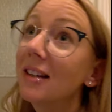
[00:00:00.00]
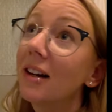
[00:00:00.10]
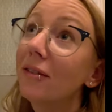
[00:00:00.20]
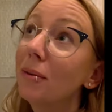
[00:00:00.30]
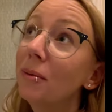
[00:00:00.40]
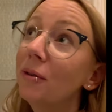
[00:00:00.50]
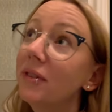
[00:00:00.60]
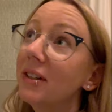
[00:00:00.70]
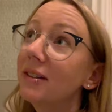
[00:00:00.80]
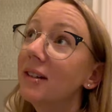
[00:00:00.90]
I've removed
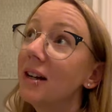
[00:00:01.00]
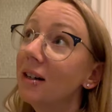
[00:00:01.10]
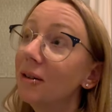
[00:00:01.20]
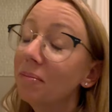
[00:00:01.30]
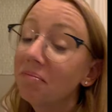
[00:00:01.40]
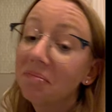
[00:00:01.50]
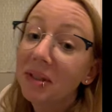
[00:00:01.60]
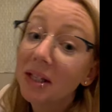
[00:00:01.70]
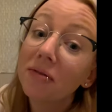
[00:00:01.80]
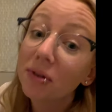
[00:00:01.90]
this now
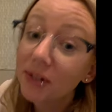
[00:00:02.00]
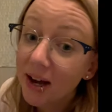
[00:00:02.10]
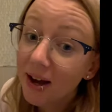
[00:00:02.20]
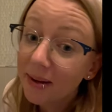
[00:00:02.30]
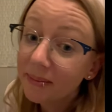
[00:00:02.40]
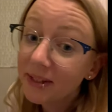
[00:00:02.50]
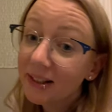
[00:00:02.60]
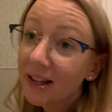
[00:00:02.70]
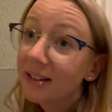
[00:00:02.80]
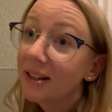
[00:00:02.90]
several times.
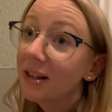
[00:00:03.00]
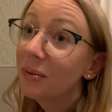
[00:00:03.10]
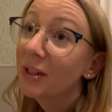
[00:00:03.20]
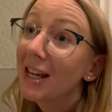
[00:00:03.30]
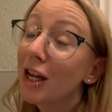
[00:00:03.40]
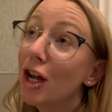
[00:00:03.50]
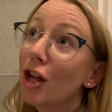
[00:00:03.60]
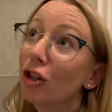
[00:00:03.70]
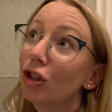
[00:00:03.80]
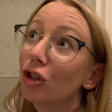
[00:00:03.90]
Last night was a
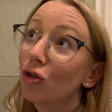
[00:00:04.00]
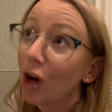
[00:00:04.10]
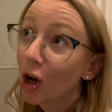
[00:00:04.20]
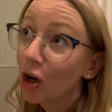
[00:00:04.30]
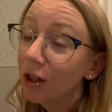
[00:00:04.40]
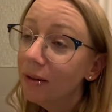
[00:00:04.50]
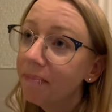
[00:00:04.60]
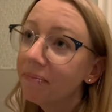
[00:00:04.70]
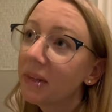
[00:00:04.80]
struggle.